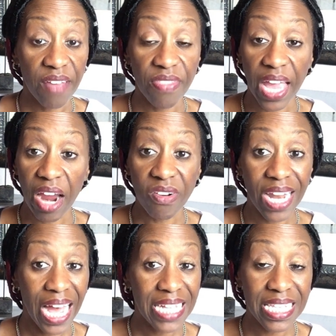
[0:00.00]
If they are
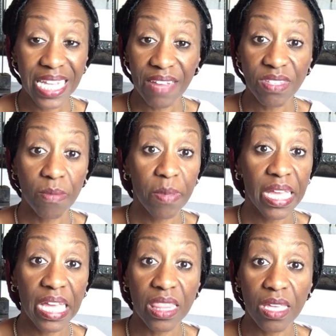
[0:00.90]
not safe to
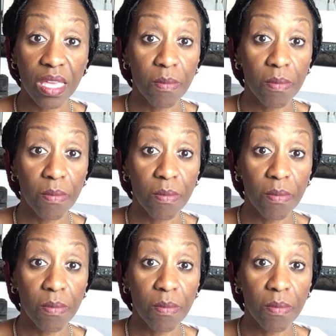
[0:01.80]
be in the